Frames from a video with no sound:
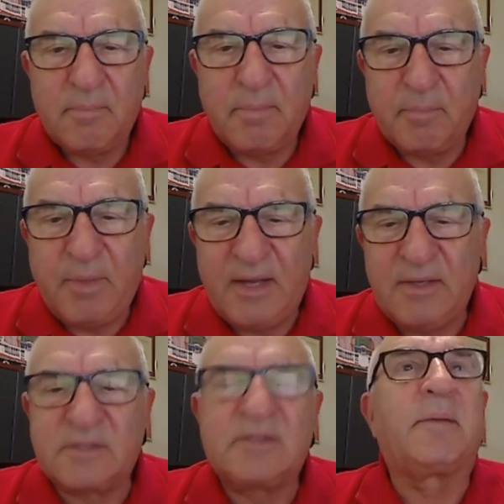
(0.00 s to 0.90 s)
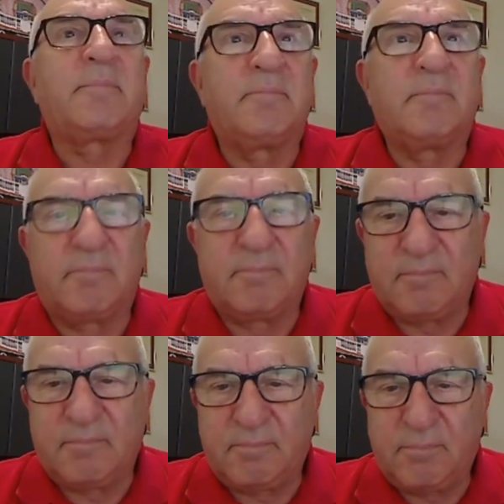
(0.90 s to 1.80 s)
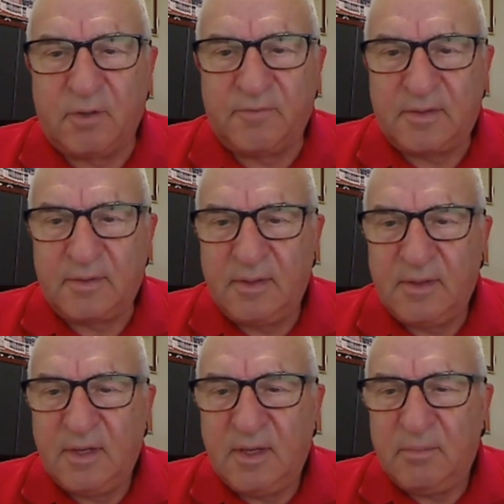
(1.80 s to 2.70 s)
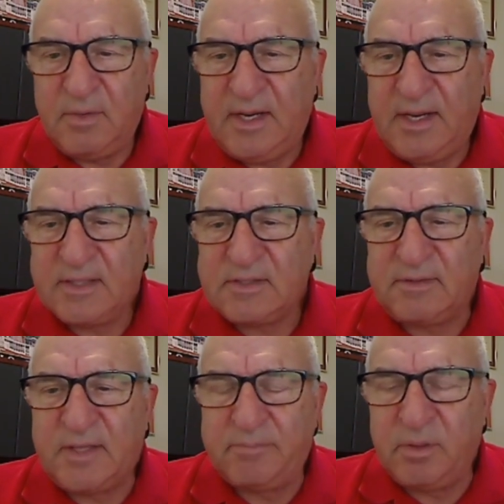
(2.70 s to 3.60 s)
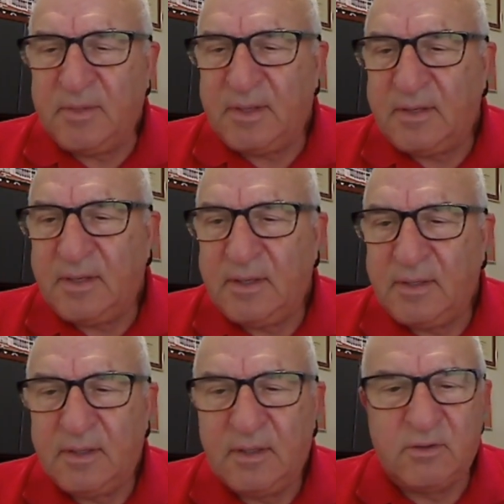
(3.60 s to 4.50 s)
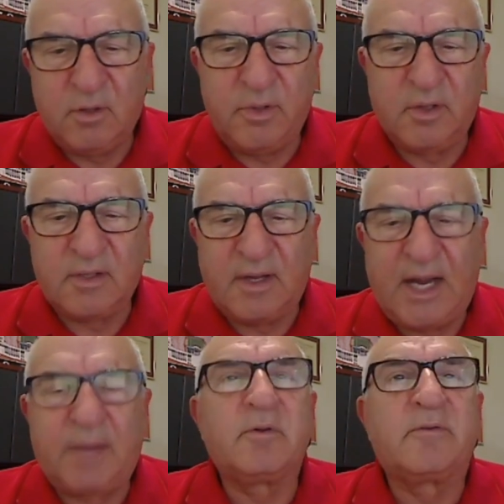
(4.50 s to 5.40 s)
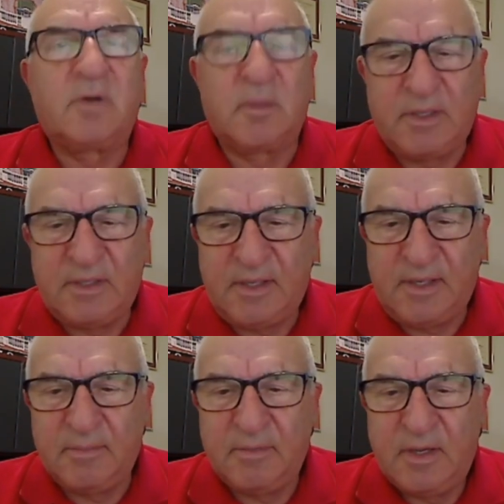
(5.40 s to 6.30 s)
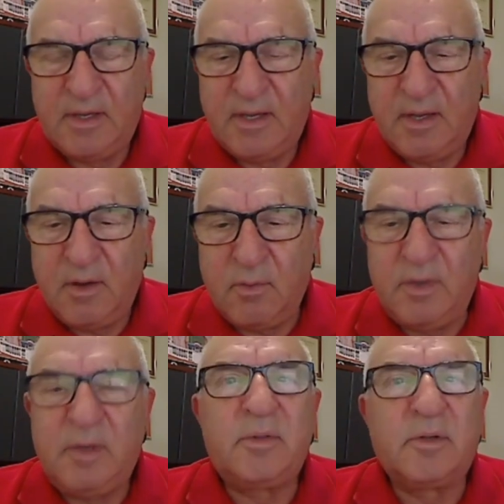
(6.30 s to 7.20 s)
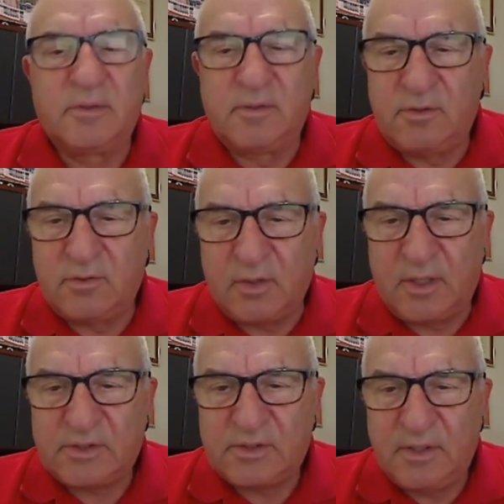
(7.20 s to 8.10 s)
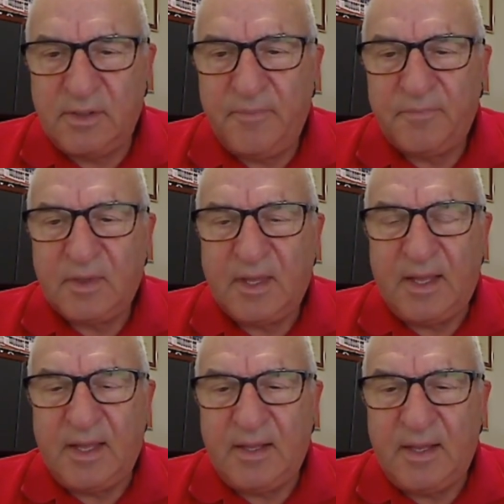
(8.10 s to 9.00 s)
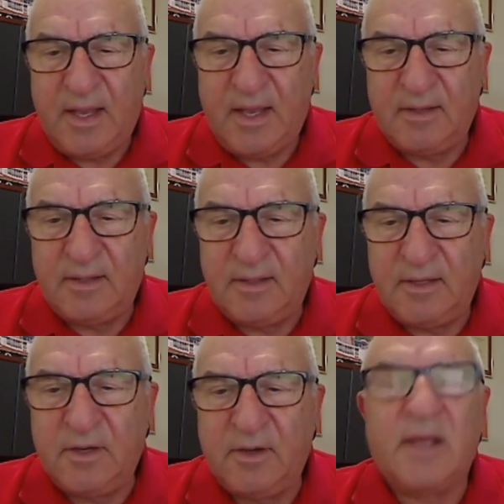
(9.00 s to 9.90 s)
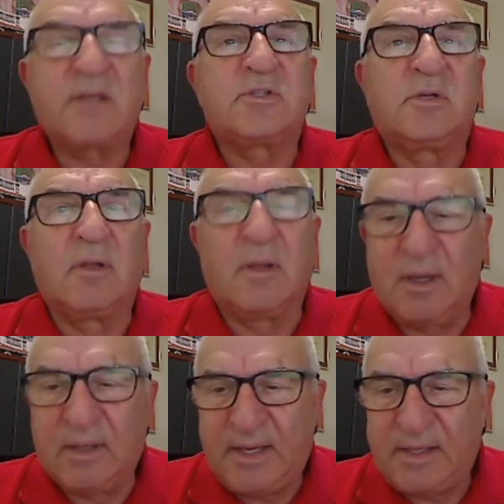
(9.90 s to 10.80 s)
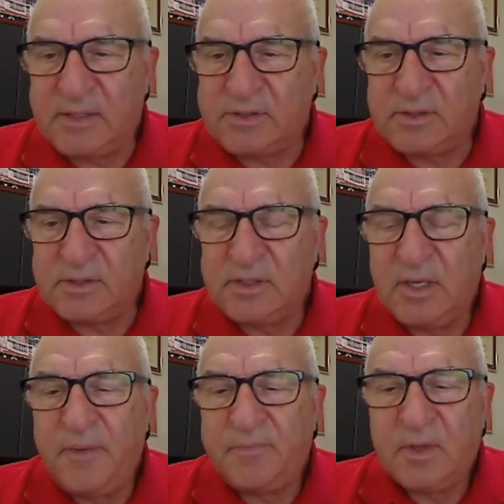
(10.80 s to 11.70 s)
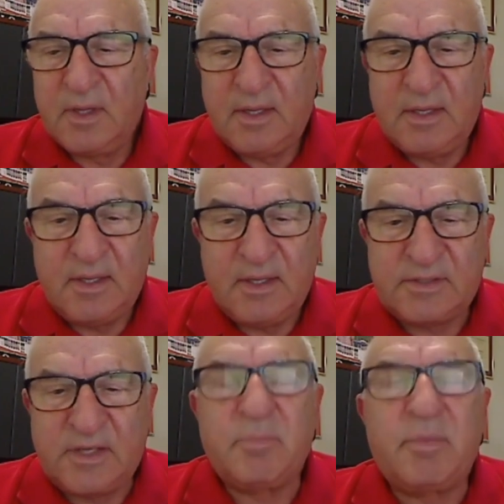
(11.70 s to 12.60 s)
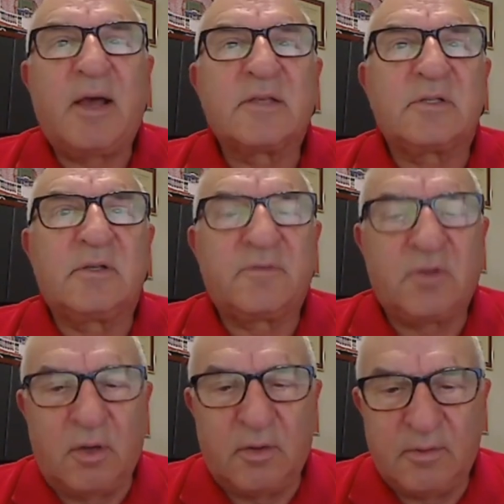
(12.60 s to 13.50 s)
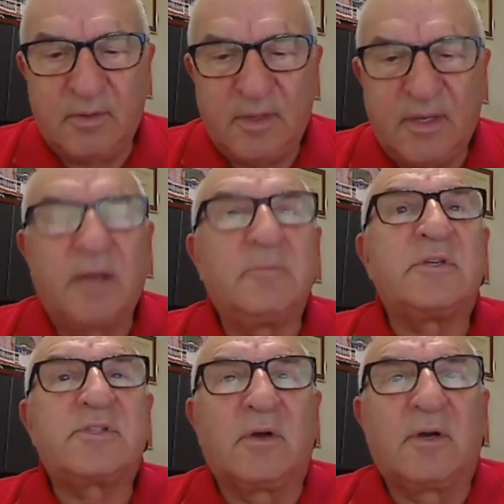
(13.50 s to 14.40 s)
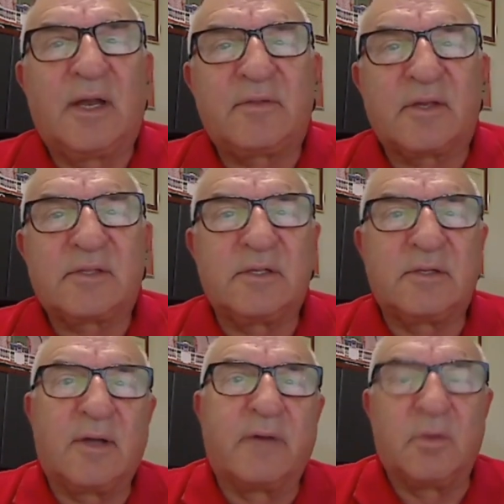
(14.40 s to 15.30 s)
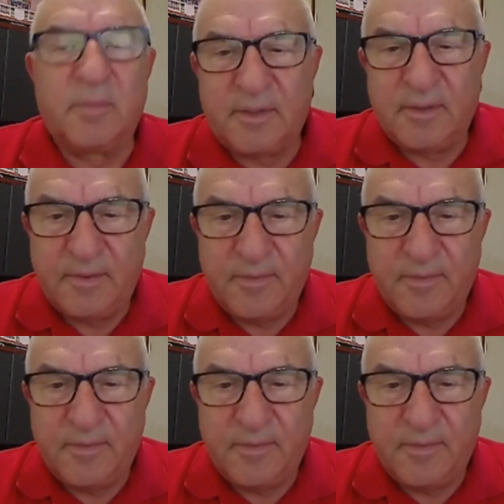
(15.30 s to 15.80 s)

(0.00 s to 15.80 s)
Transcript: Biden is not perfect, but he has the temperament to build a high-performing team, rebuild trust and international alliances, set a positive tone, and restore ethics in government.